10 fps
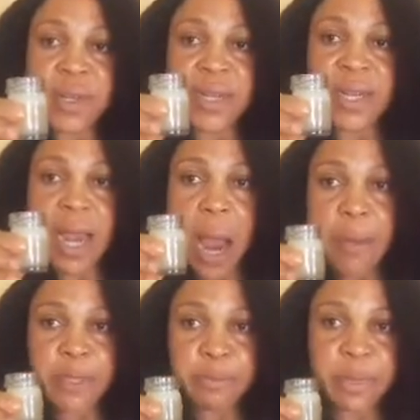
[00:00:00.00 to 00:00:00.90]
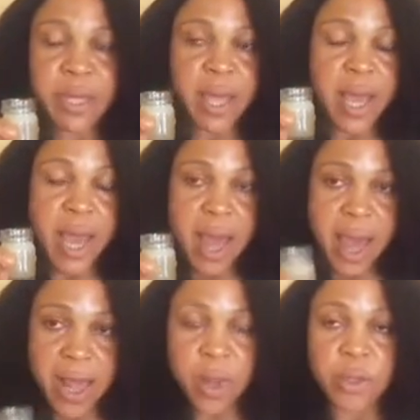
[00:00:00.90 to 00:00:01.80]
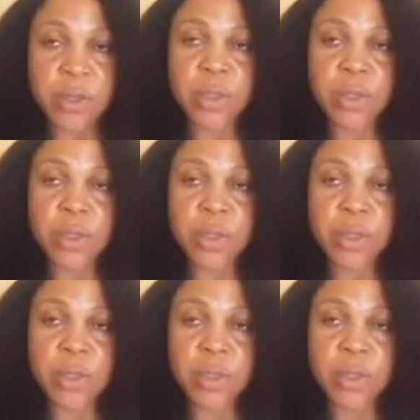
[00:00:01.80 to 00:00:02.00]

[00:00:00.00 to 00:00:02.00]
really helped me a lot.